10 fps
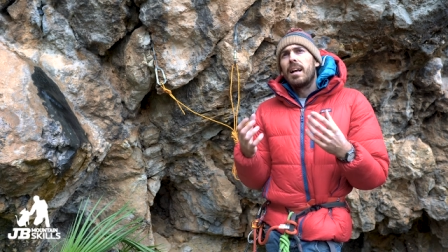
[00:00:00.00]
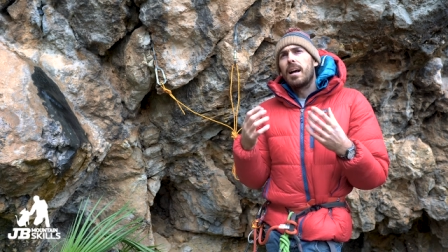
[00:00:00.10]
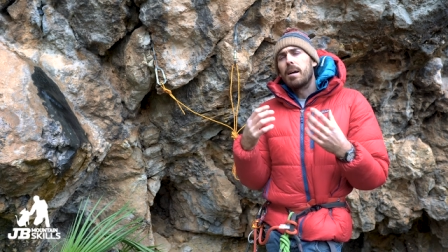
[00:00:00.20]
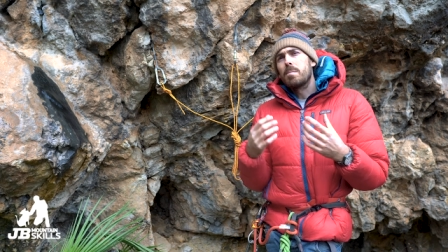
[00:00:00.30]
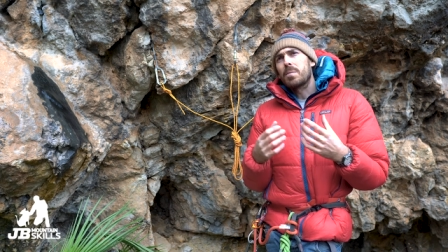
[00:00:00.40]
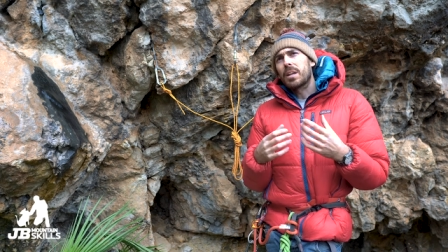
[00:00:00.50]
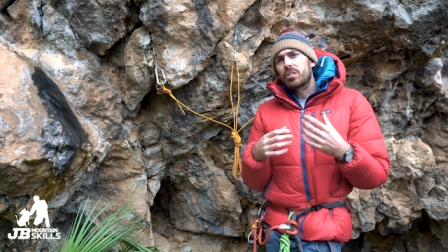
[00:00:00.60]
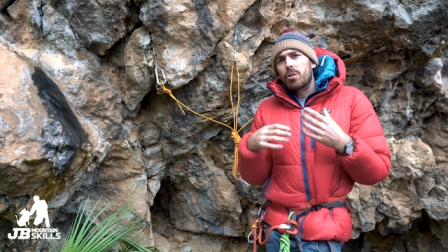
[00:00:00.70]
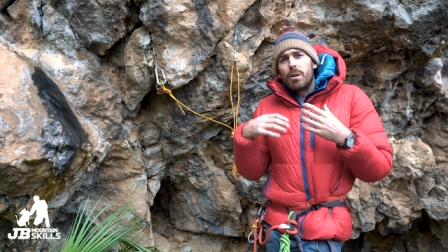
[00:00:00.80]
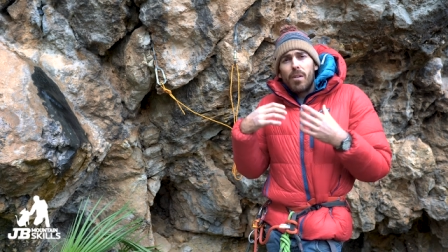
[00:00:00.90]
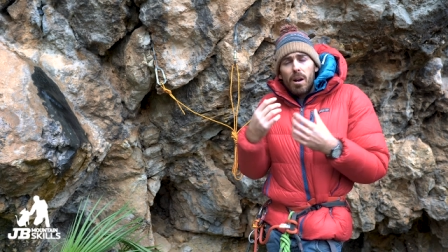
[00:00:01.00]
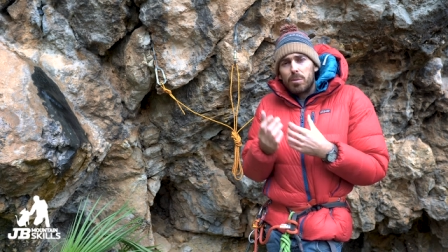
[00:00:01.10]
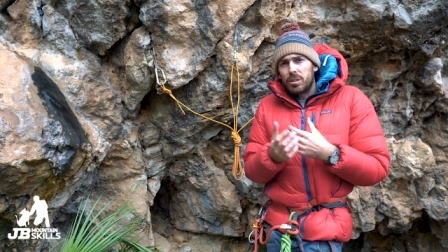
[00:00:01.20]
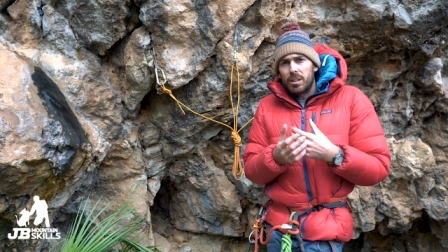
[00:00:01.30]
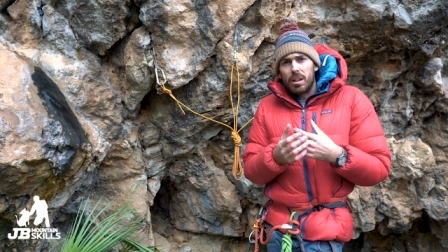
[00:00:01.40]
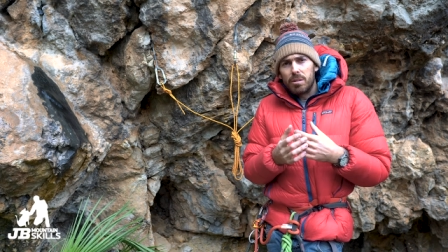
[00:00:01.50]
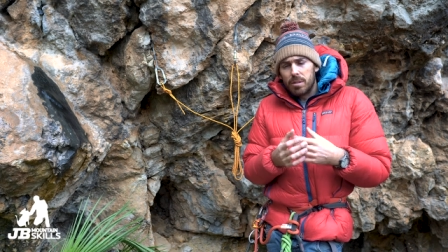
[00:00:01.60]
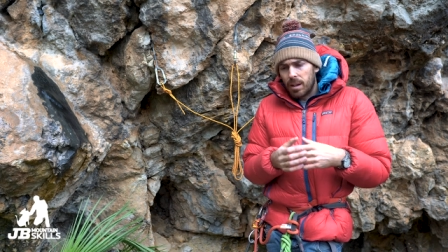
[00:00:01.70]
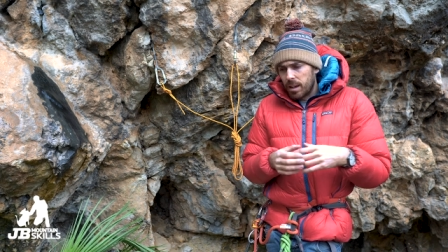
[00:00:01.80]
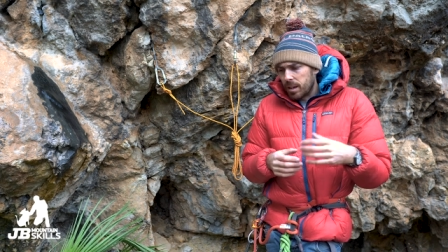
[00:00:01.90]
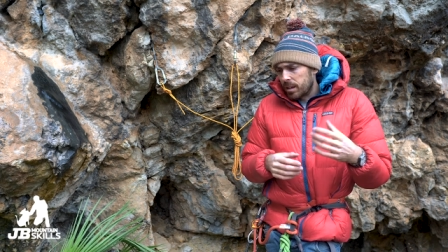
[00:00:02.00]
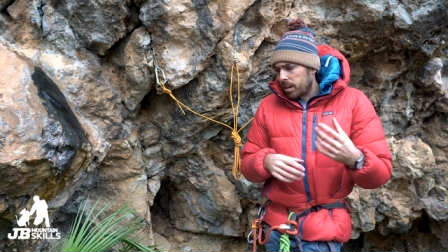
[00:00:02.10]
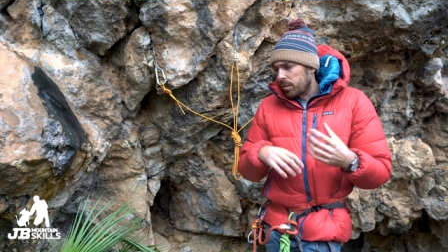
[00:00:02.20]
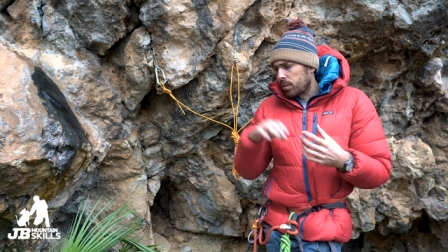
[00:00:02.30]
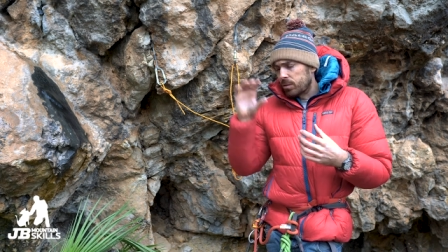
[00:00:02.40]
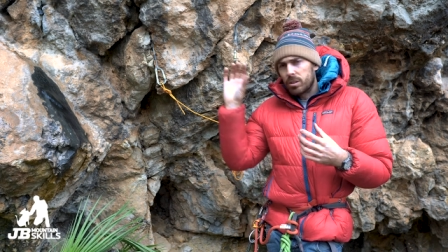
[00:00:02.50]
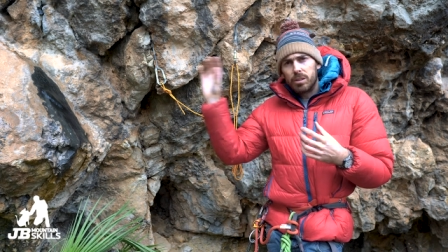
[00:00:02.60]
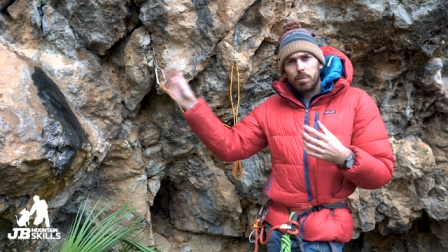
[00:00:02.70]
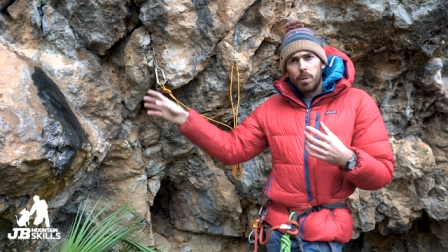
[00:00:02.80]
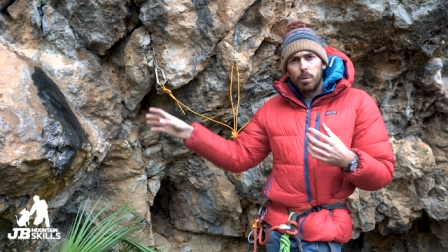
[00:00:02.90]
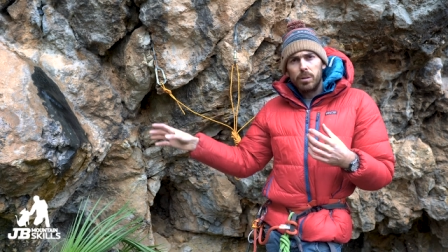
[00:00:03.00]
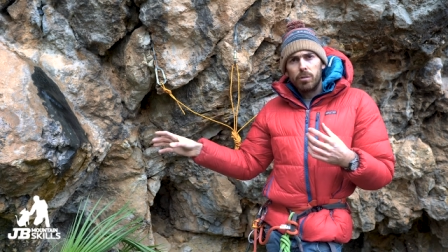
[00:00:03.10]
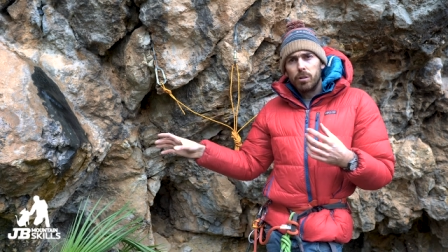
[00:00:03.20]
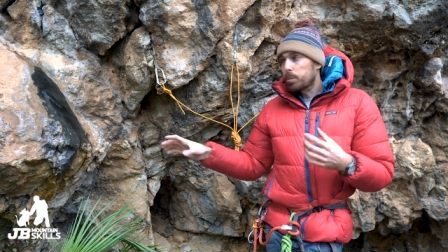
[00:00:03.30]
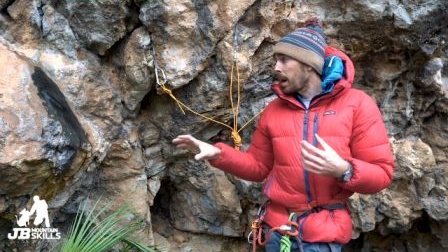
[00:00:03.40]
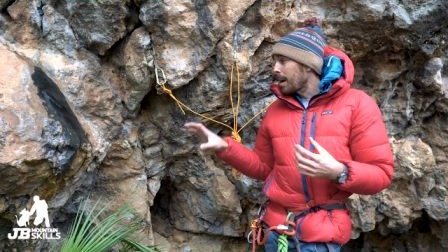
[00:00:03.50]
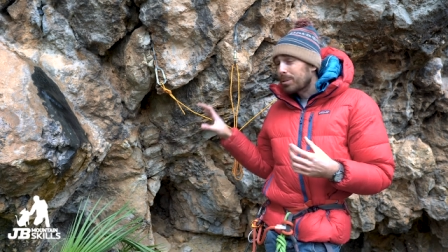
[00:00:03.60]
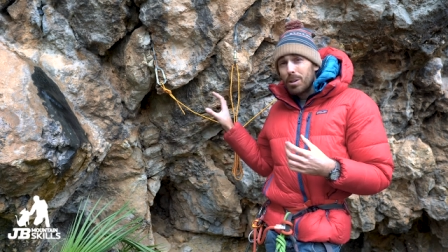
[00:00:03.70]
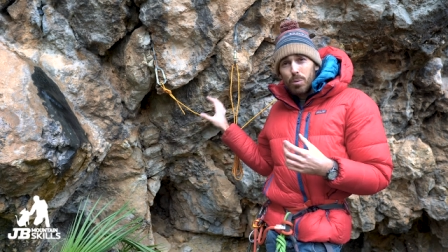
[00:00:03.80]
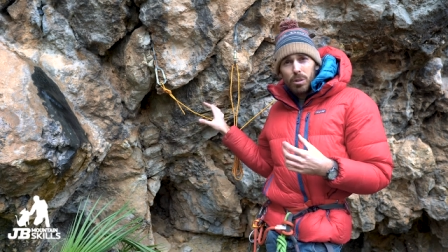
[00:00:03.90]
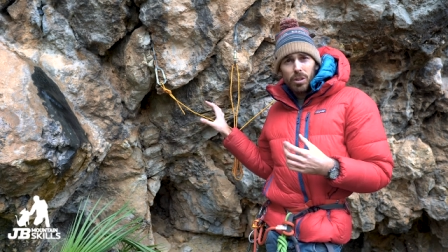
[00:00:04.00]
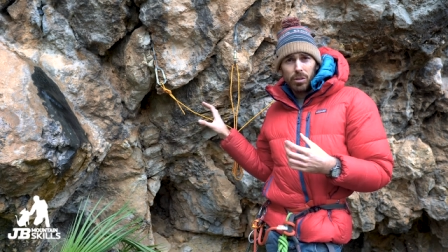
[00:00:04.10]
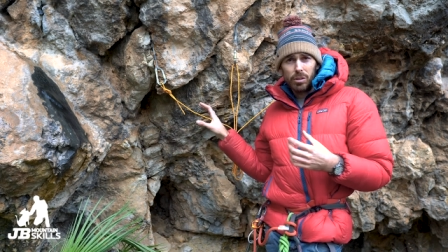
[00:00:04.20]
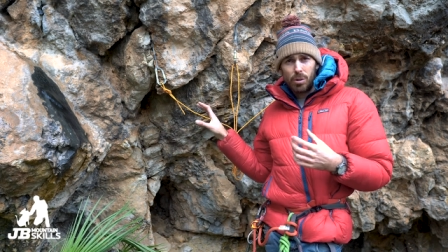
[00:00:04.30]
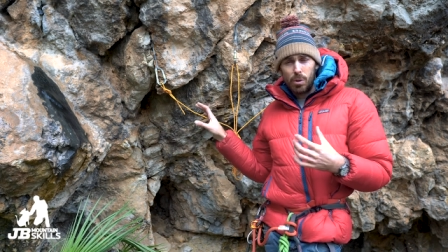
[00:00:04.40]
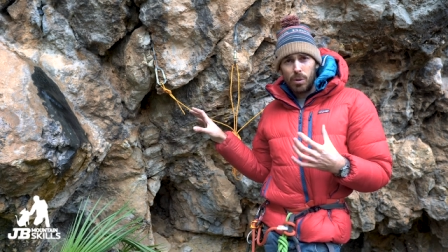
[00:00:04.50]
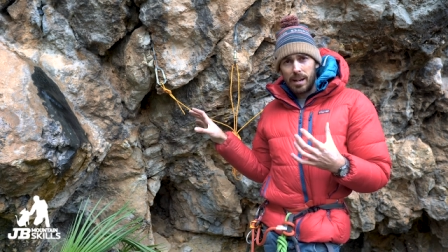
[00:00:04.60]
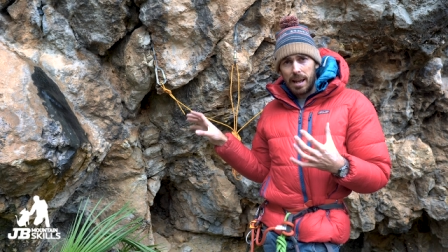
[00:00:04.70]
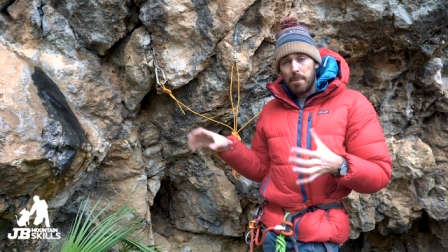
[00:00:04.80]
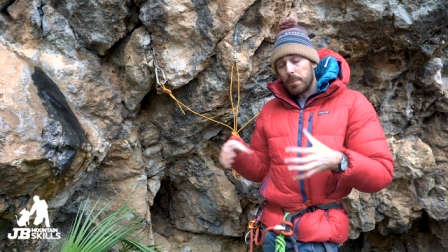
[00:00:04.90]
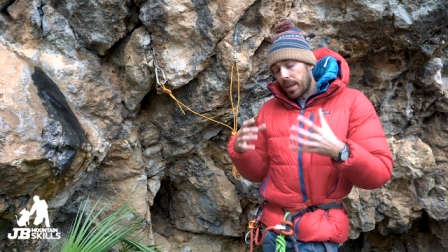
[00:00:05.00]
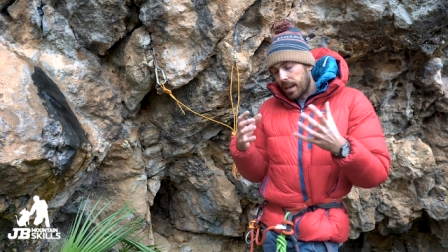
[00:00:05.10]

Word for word: So if I was to go you know, onto some bolted routes, perhaps I would use a Cordelette